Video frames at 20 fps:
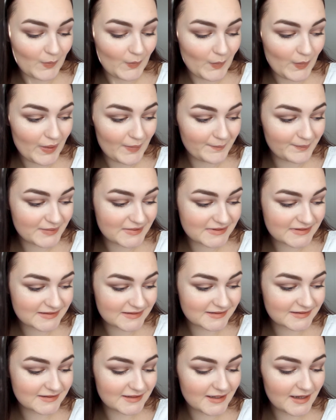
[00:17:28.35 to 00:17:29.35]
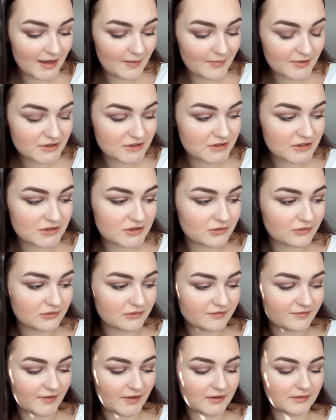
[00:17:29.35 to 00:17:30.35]
Oops, see, I'm just a total
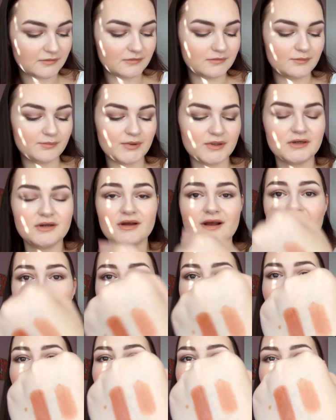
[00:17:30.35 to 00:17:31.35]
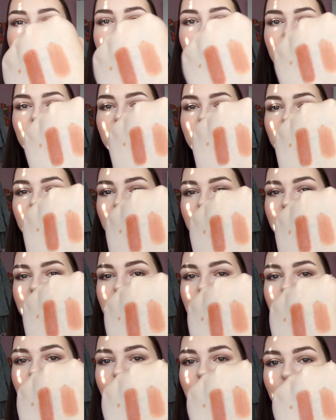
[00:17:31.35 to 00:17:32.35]
fail. But look how pretty it is.
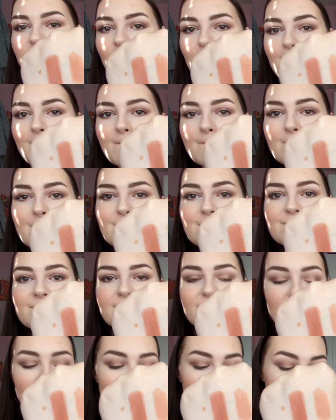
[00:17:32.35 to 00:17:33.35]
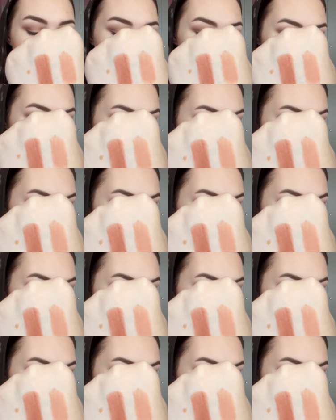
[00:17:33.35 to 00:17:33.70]
I like that